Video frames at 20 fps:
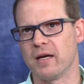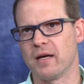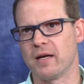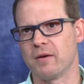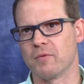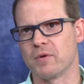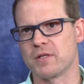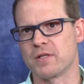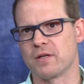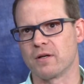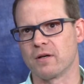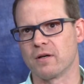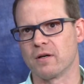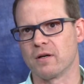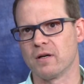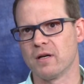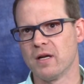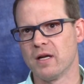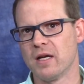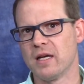it was
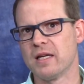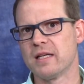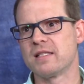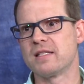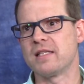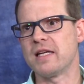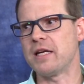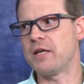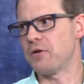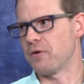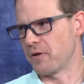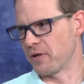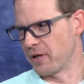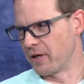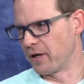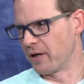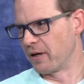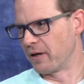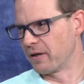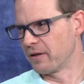her senior
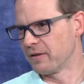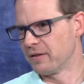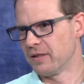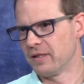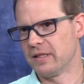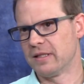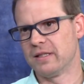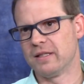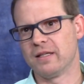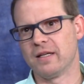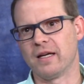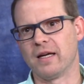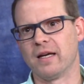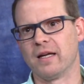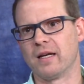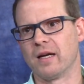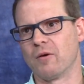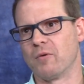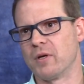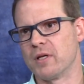year,
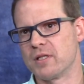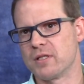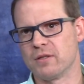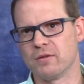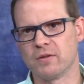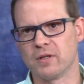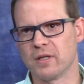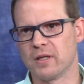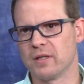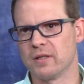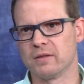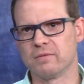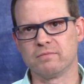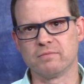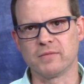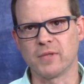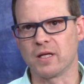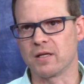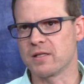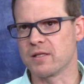and I went to a
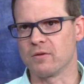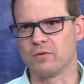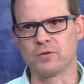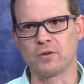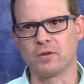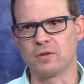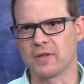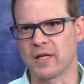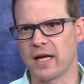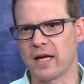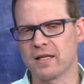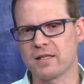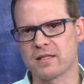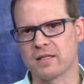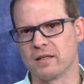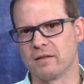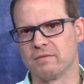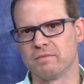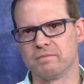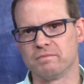young single adult dance
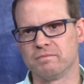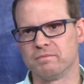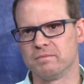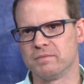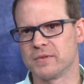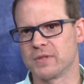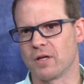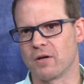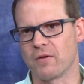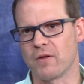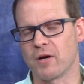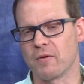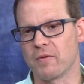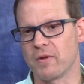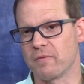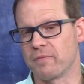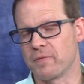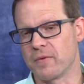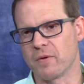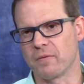and saw her there.
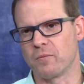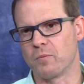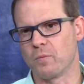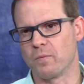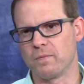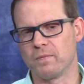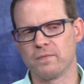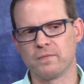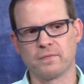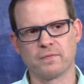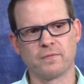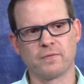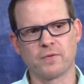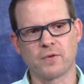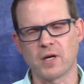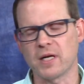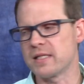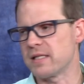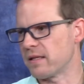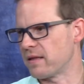The, the,
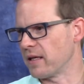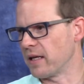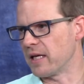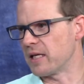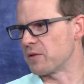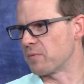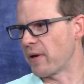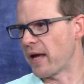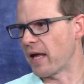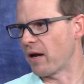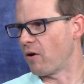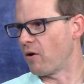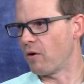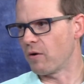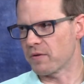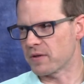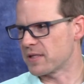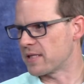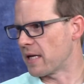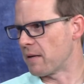crazy thing is, we had
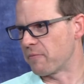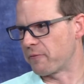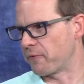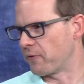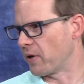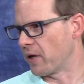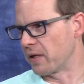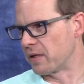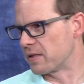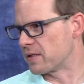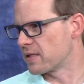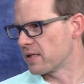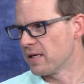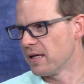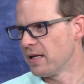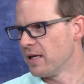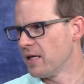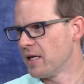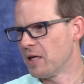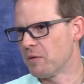all the same friends,
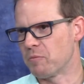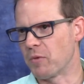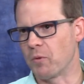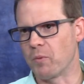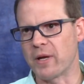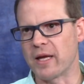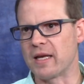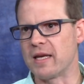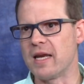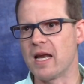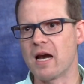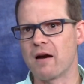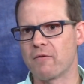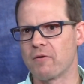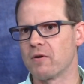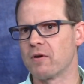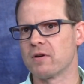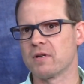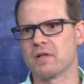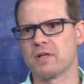but we had
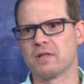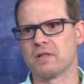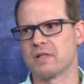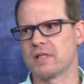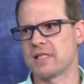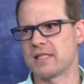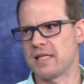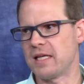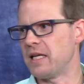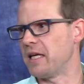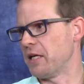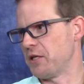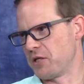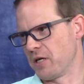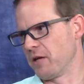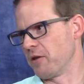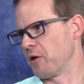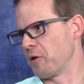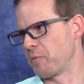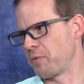never seen each
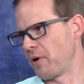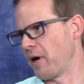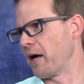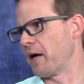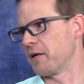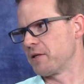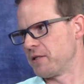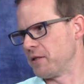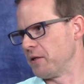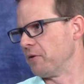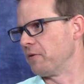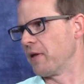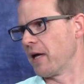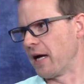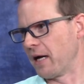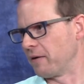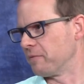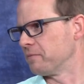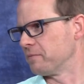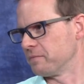other prior to
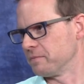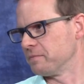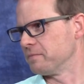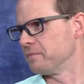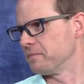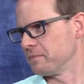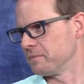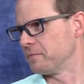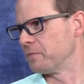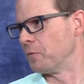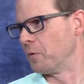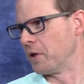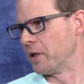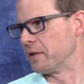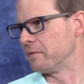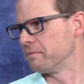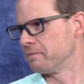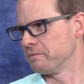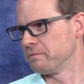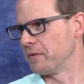that
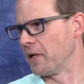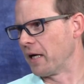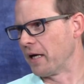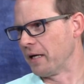one night